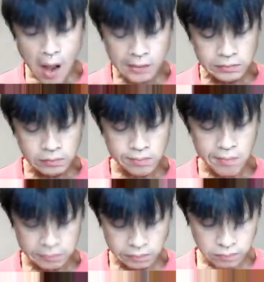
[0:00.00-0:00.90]
don't eat,
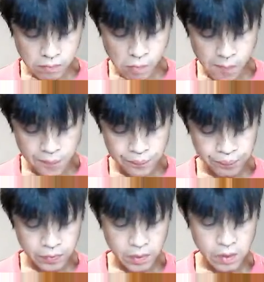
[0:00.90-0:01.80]
the hormone insulin goes
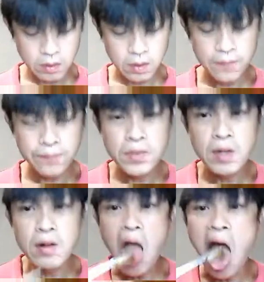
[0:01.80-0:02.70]
down, but
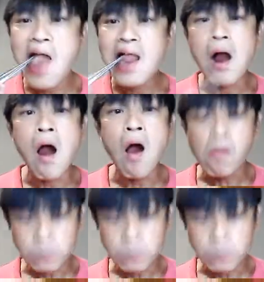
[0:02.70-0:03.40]
certain hormones, including